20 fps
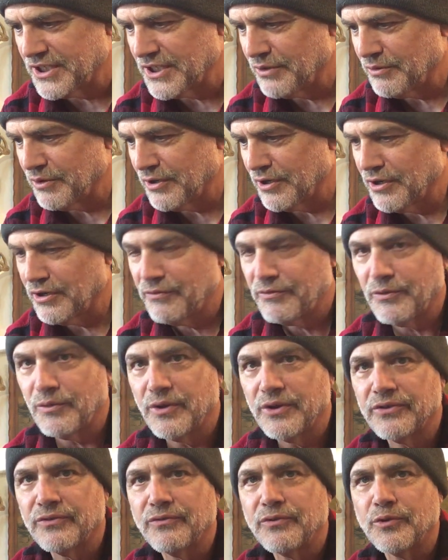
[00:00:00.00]
anywhere if it
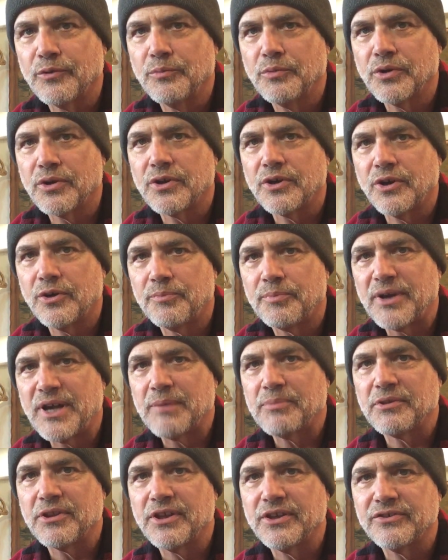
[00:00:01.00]
wasn't for a book called
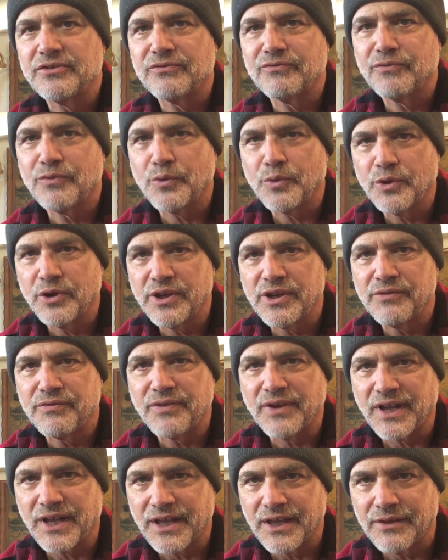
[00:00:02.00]
Population
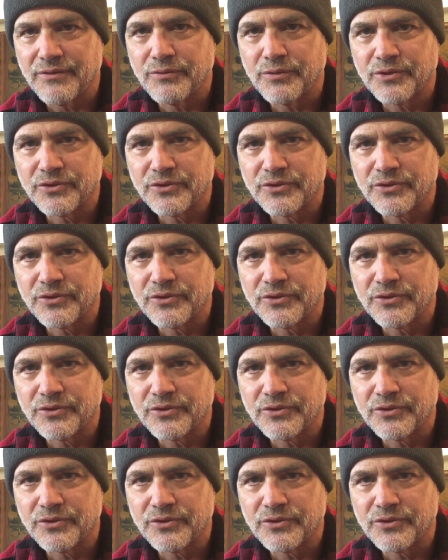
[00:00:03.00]
485,